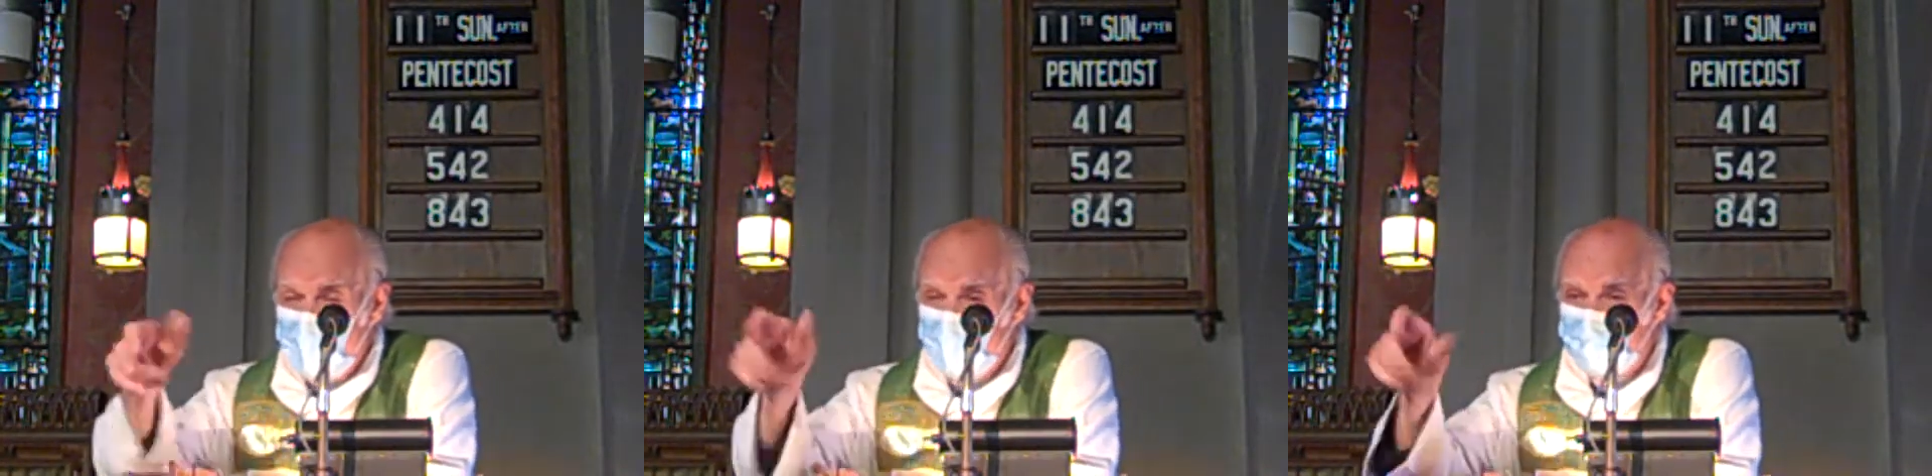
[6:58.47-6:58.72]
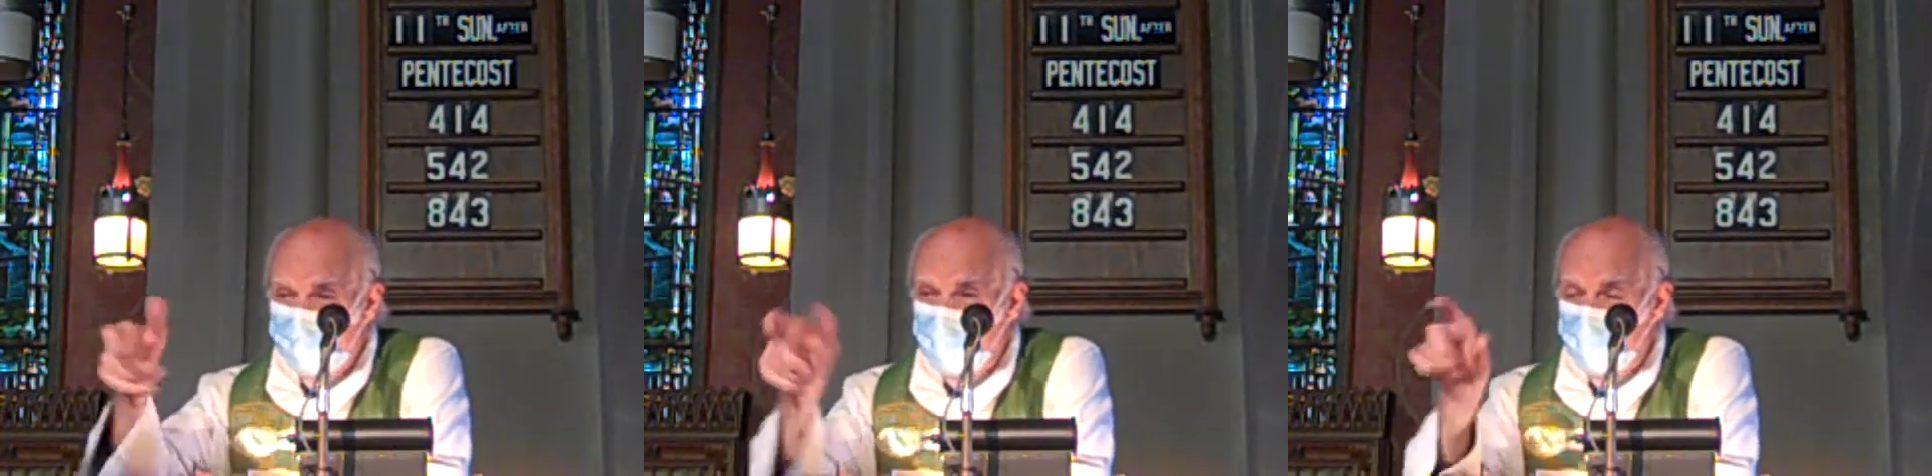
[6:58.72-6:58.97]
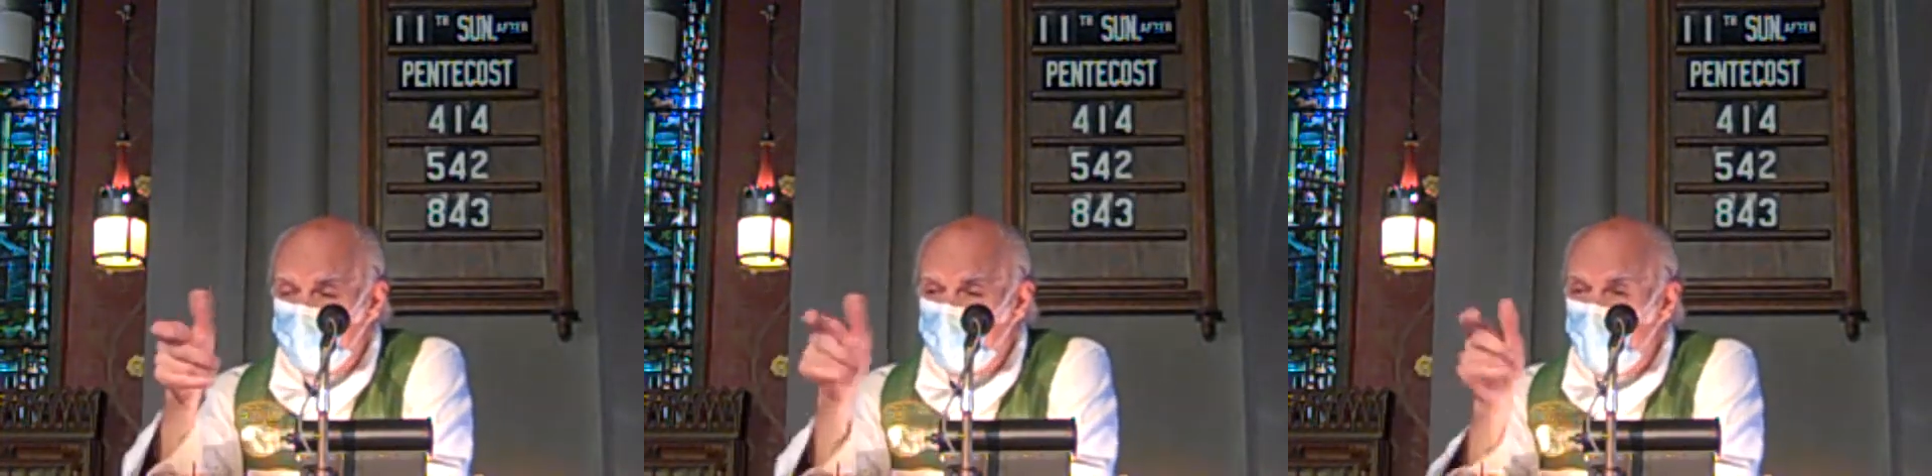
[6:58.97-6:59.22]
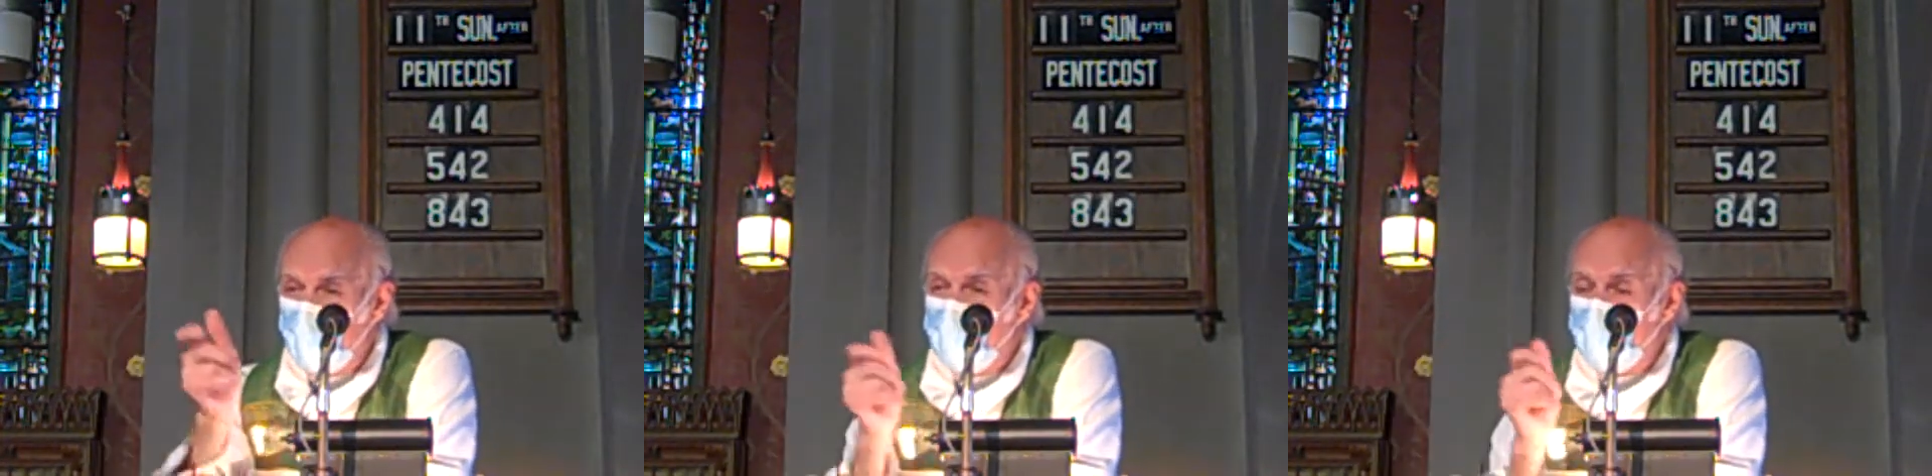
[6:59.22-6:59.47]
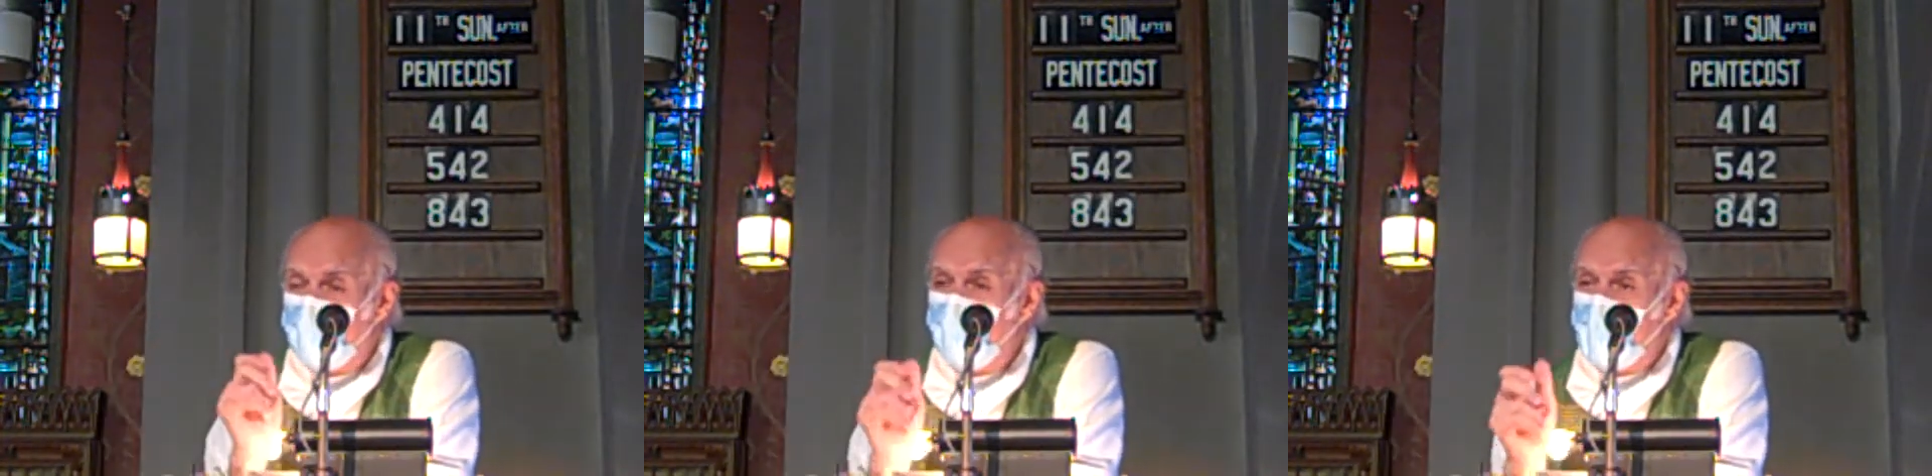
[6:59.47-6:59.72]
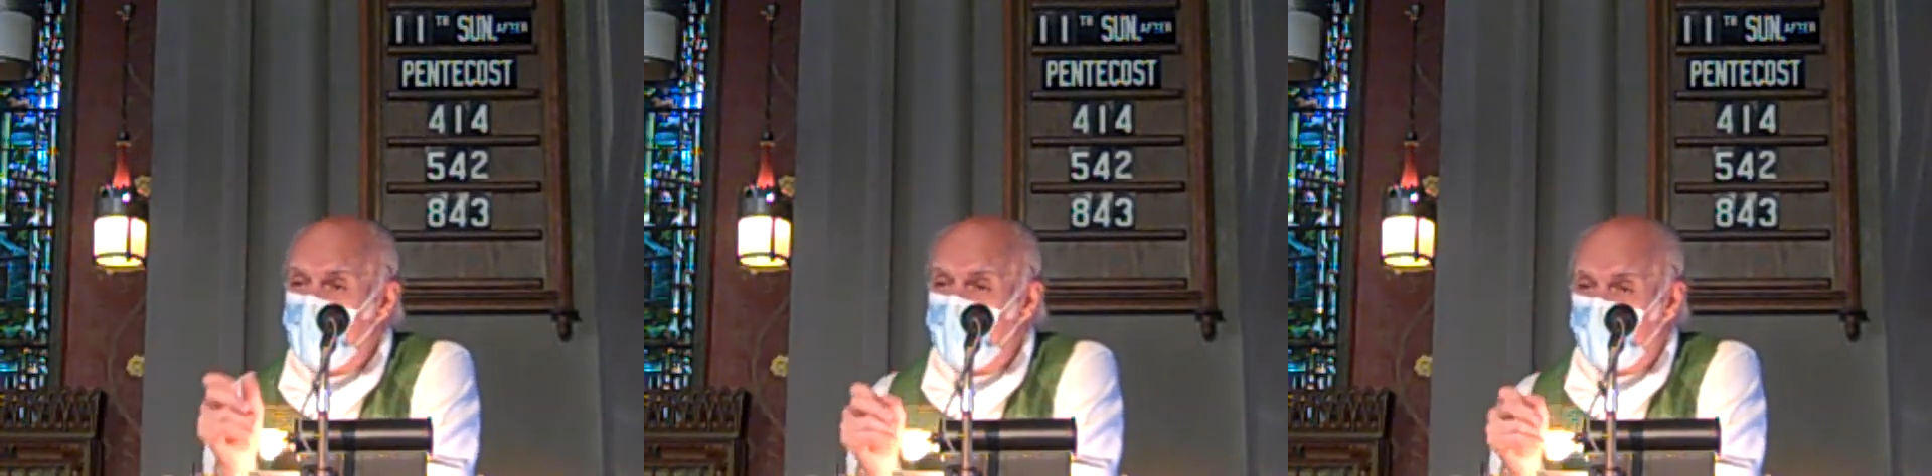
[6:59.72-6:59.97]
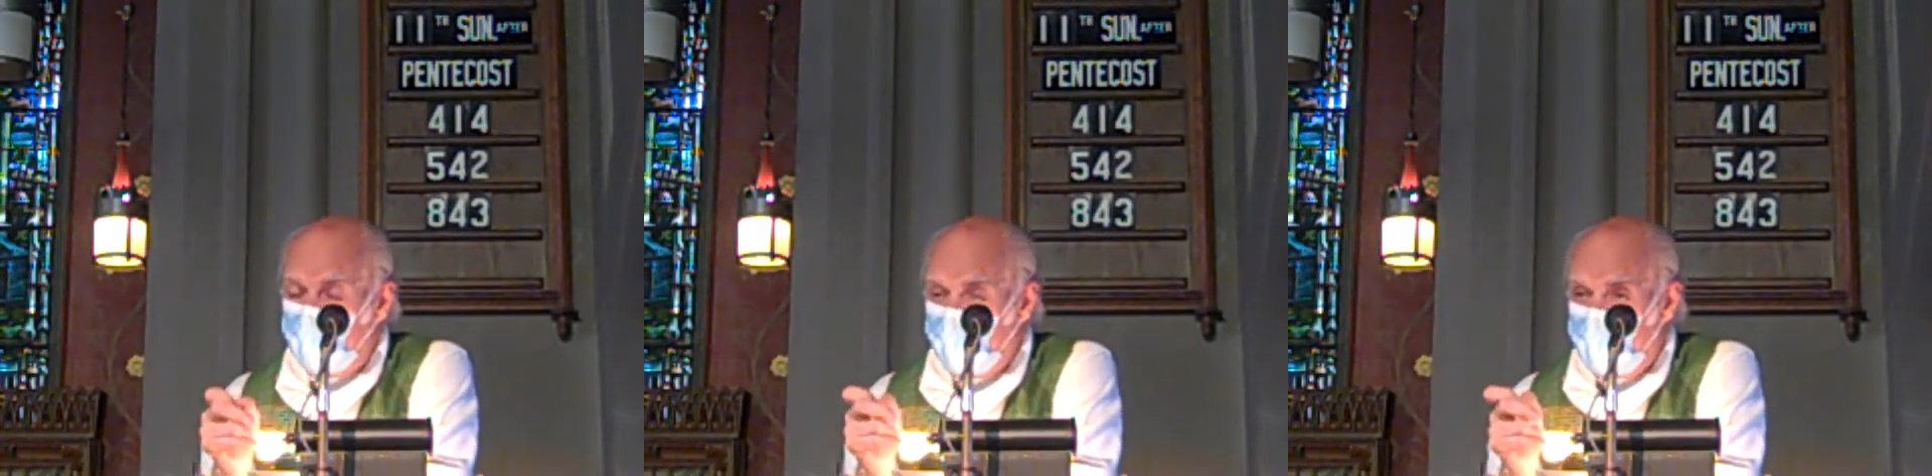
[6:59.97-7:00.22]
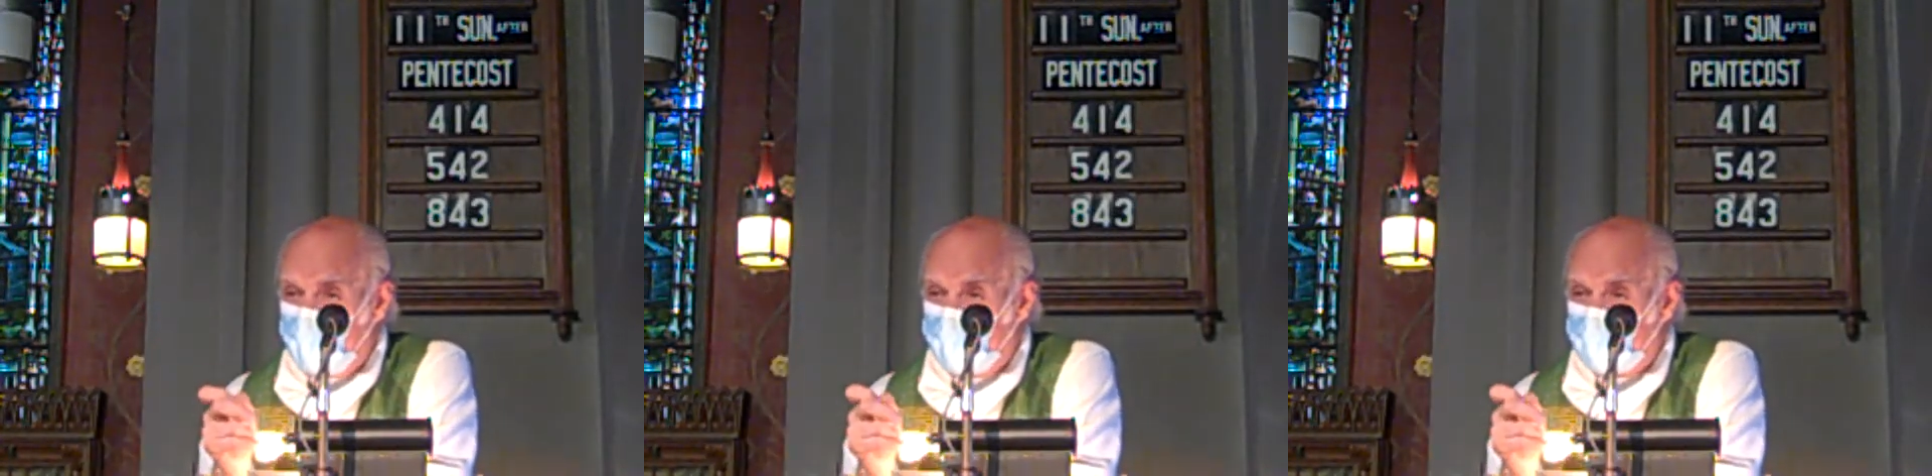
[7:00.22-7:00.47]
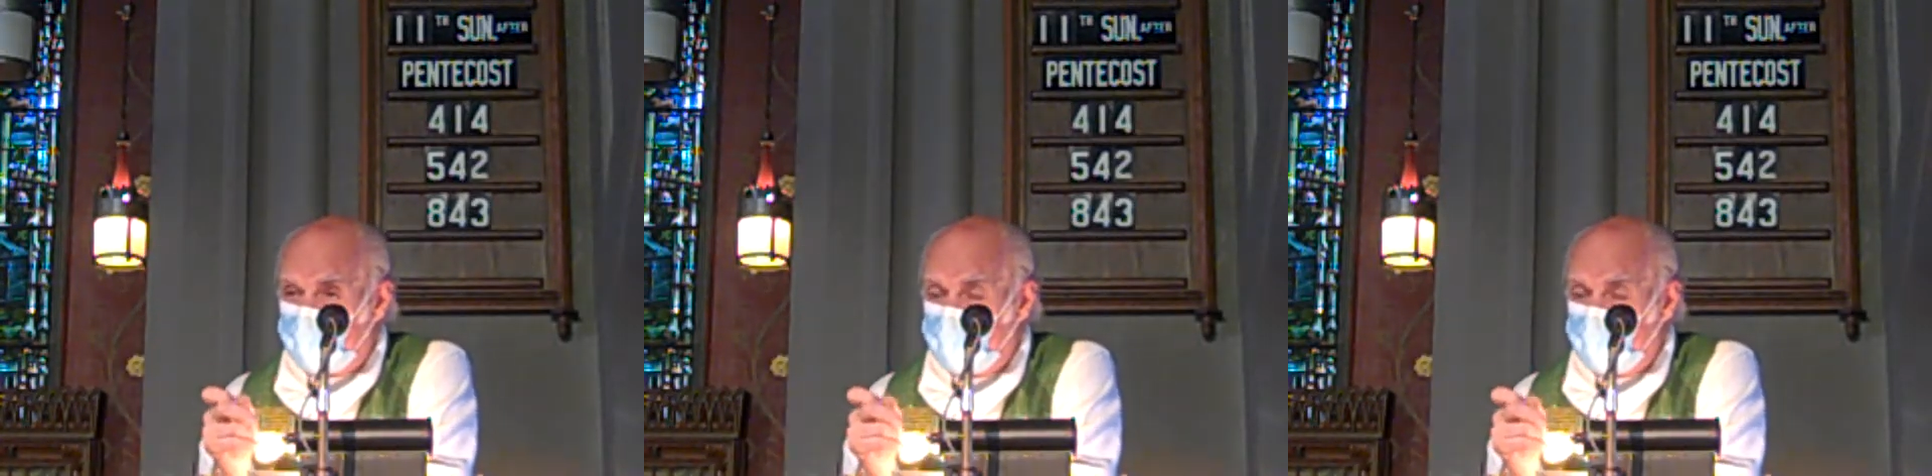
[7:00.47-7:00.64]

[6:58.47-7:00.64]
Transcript: and put a low fire on it.